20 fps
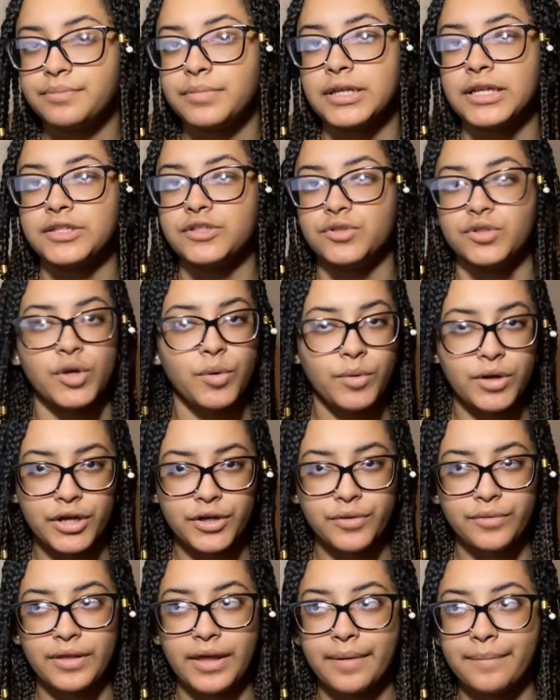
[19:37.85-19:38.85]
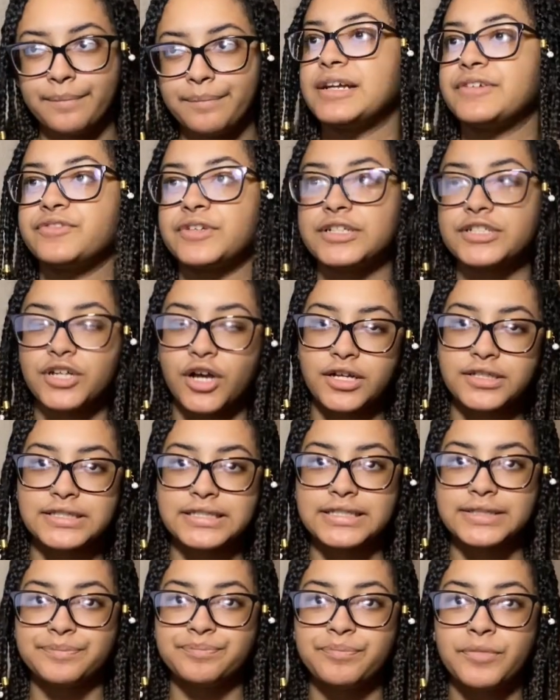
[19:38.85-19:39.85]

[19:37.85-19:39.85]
because you don't want to do that. My friend Tati